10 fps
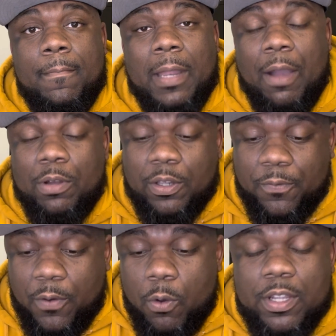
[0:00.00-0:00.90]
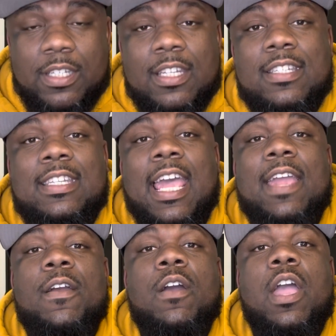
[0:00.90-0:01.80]
but I want the focus to
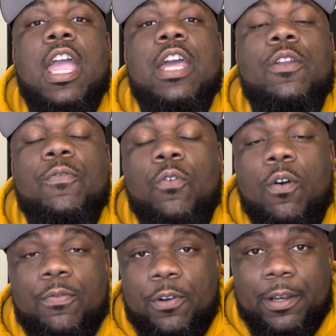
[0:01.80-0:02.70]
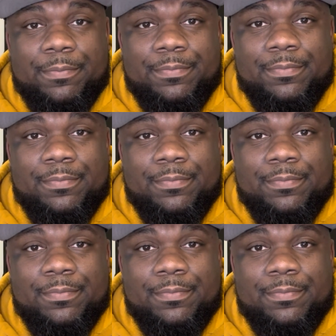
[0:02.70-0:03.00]
stay in the forefront.